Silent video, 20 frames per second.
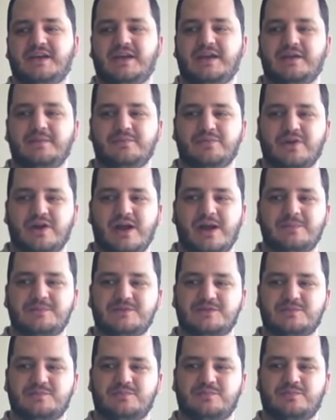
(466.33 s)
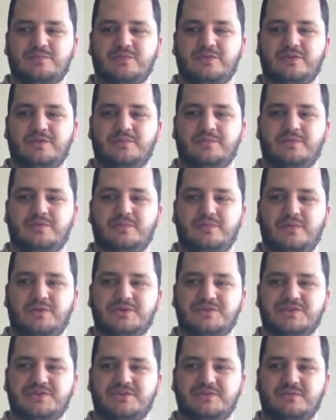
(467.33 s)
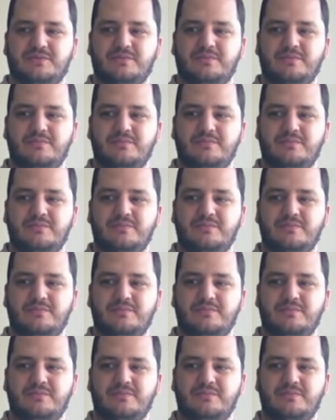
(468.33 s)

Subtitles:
and perhaps the most